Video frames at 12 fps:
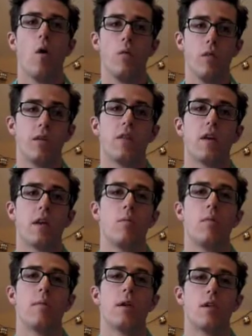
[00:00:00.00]
Only then
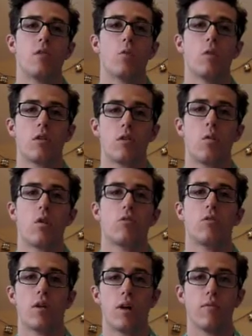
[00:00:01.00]
can we begin to work
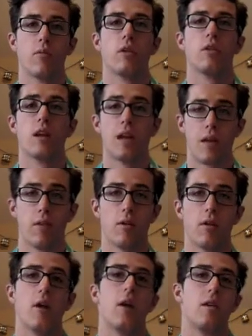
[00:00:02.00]
towards recovery
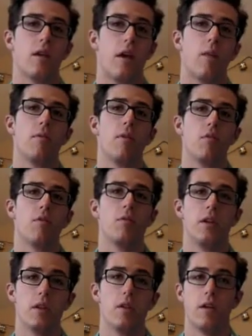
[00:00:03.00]
together, to help those
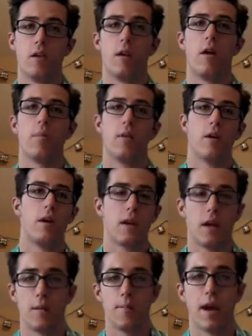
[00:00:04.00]
who need a little help
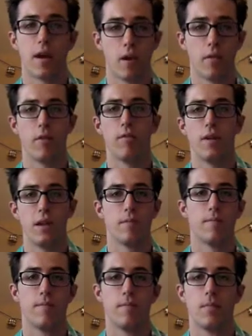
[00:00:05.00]
getting back on their feet.
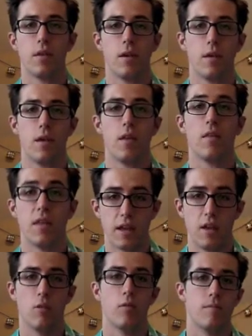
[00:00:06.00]

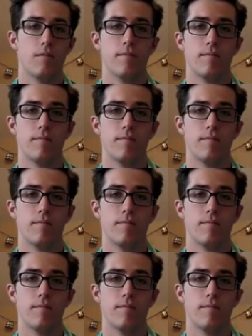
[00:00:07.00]
Thank you.